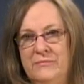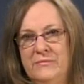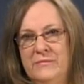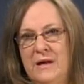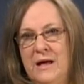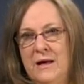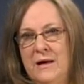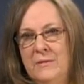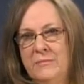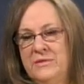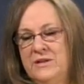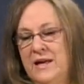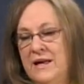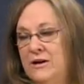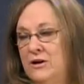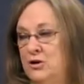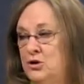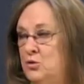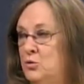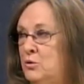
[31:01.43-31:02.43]
um, take
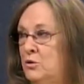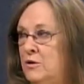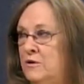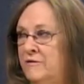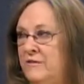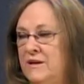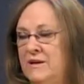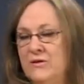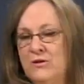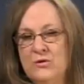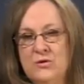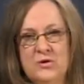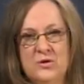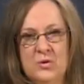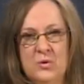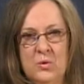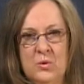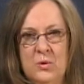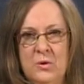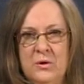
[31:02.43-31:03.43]
a tour of either
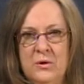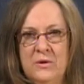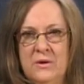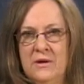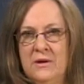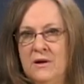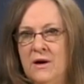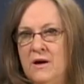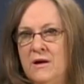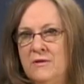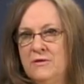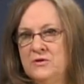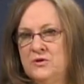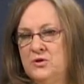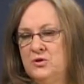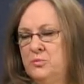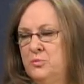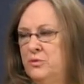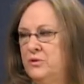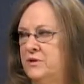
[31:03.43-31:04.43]
school, you can call the
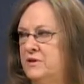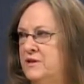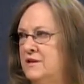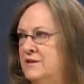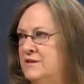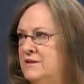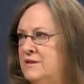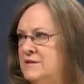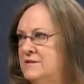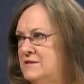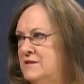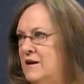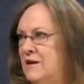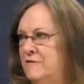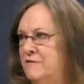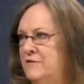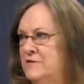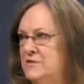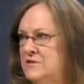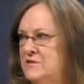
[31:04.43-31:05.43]
superintendent's
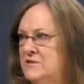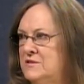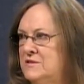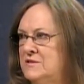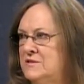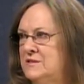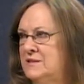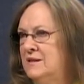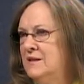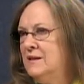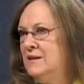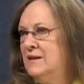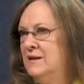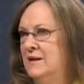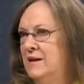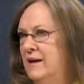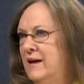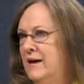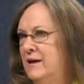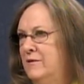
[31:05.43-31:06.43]
offices
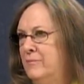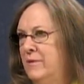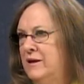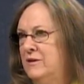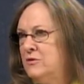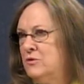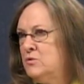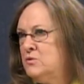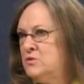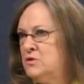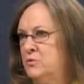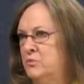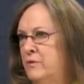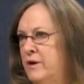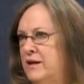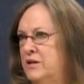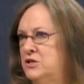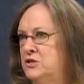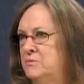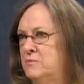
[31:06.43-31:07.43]
and make those
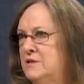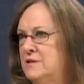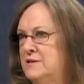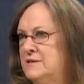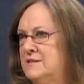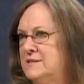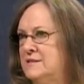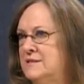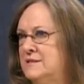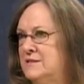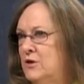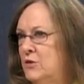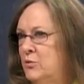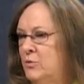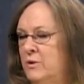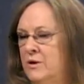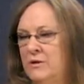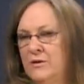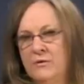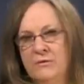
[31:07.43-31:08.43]
arrangements. So
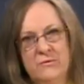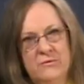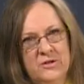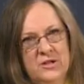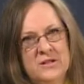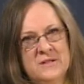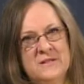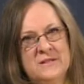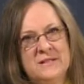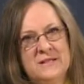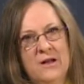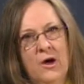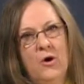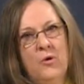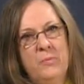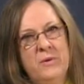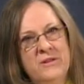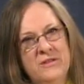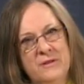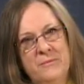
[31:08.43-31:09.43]
we're just
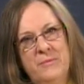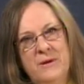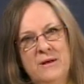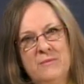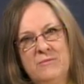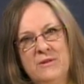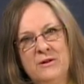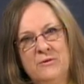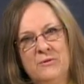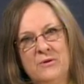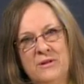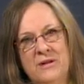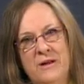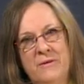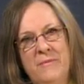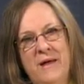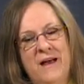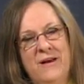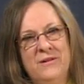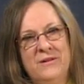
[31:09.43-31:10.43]
hoping the public will come
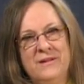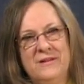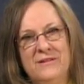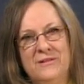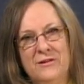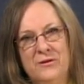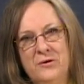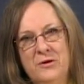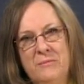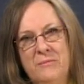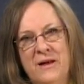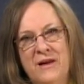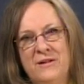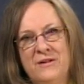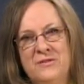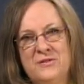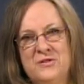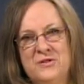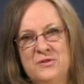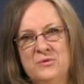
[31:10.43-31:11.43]
out and learn about our
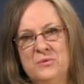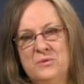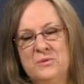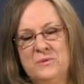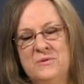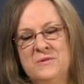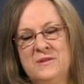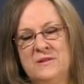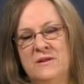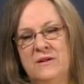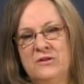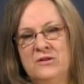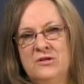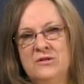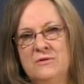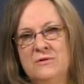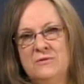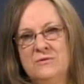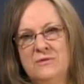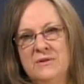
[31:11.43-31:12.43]
schools and our
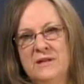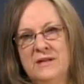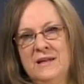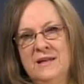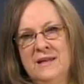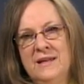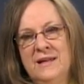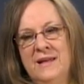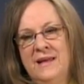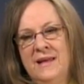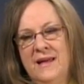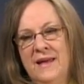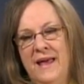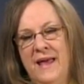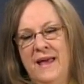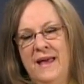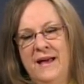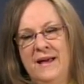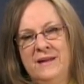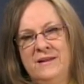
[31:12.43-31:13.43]
children
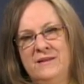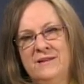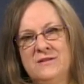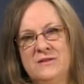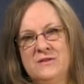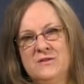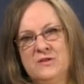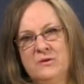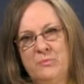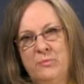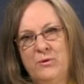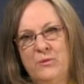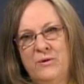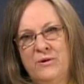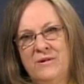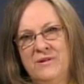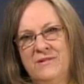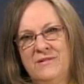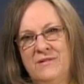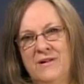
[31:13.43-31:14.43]
and
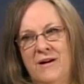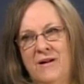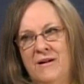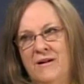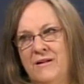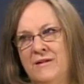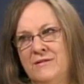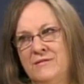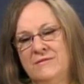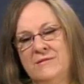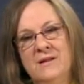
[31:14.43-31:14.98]
support our